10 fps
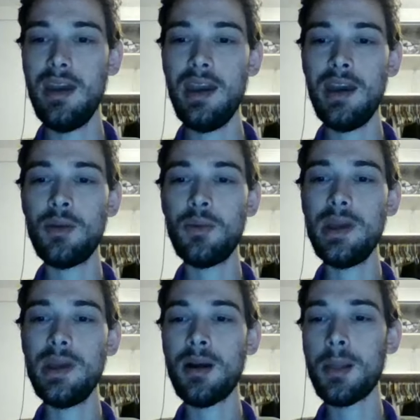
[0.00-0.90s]
And
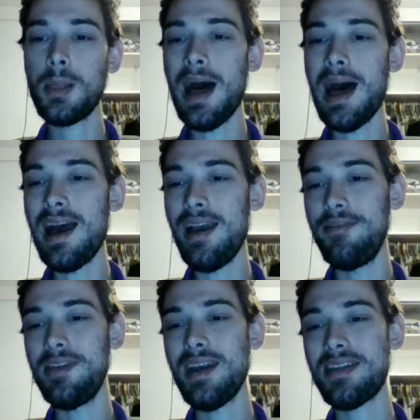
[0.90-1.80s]
we are
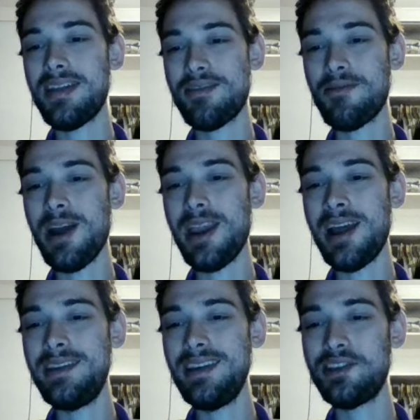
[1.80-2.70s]
live. Yes, that's right.
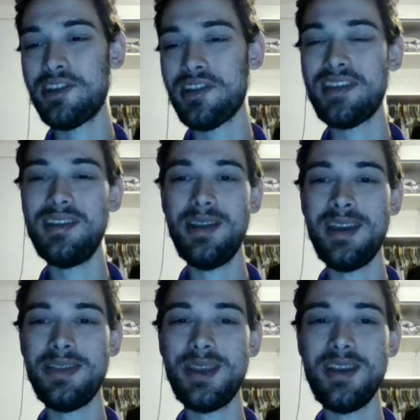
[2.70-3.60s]
I did just steal
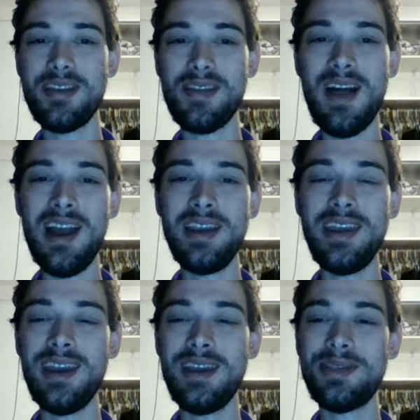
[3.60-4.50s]
Anthony's line.
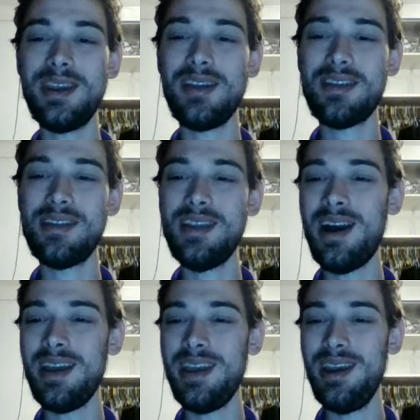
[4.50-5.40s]
Anthony is
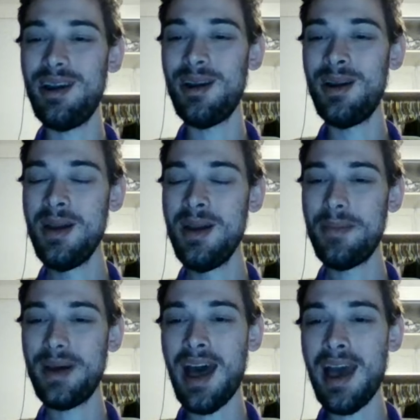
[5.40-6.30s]
not here,
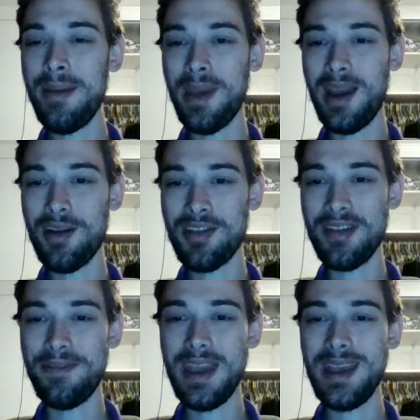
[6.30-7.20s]
but I am
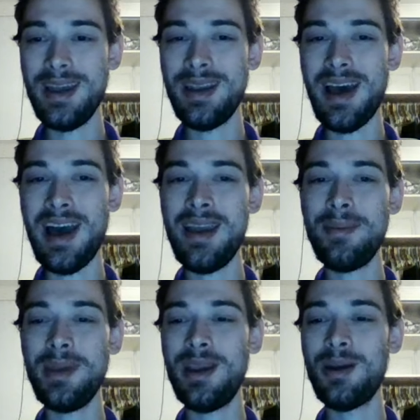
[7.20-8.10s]
Harrison Fagan. I
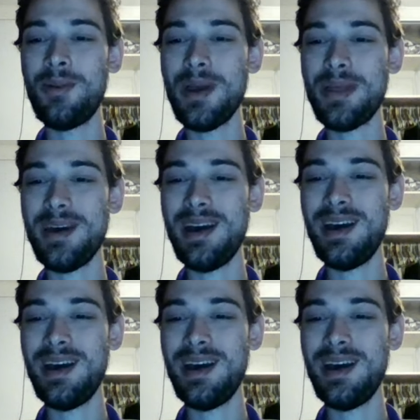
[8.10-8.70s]
am here with